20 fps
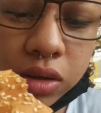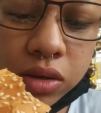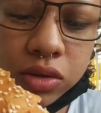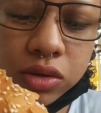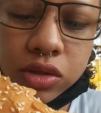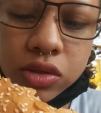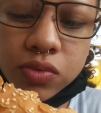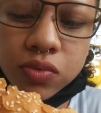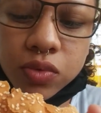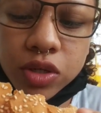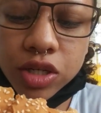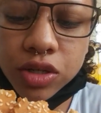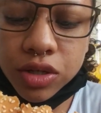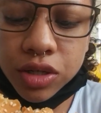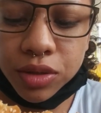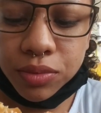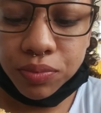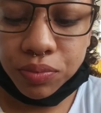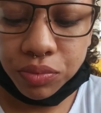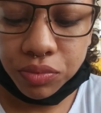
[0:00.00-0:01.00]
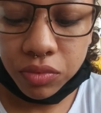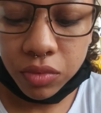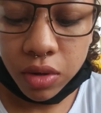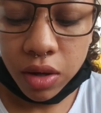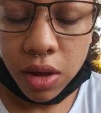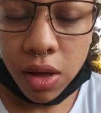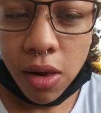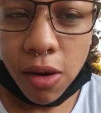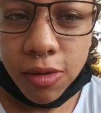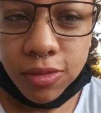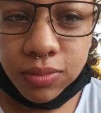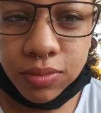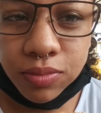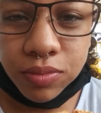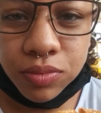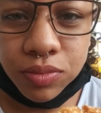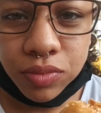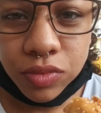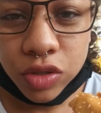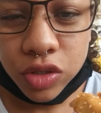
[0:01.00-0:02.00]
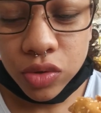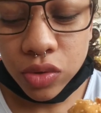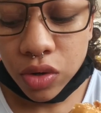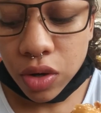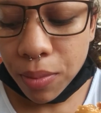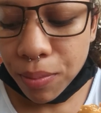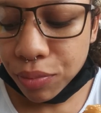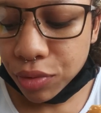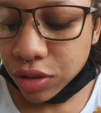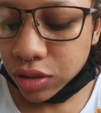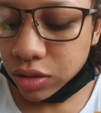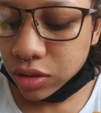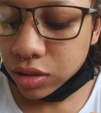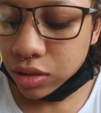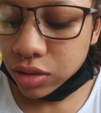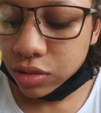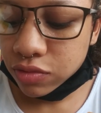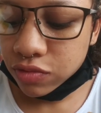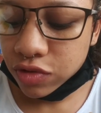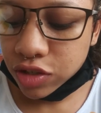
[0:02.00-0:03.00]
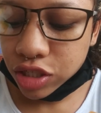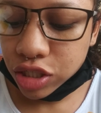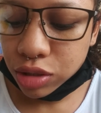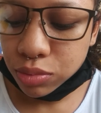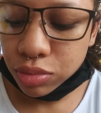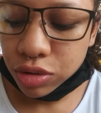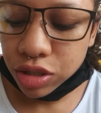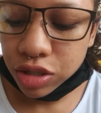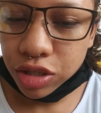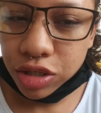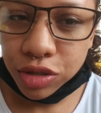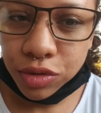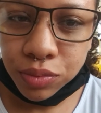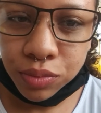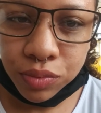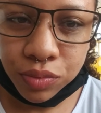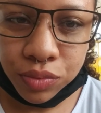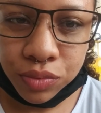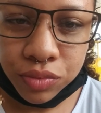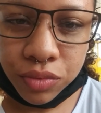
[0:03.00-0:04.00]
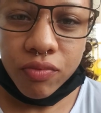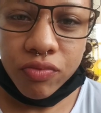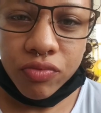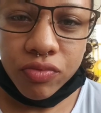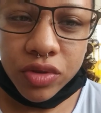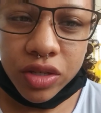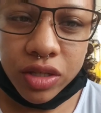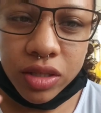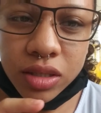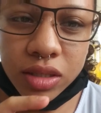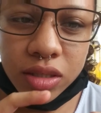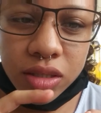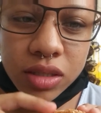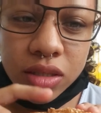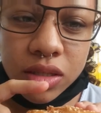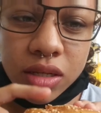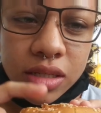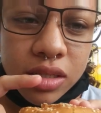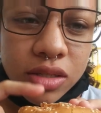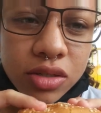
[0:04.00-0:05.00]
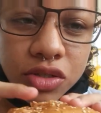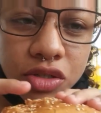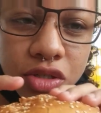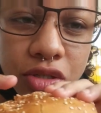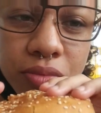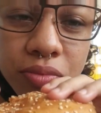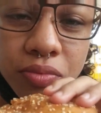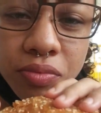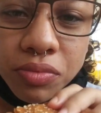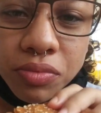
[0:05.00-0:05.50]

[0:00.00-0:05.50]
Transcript: Looks weird. So compared to the veggie burger, this isn't as good.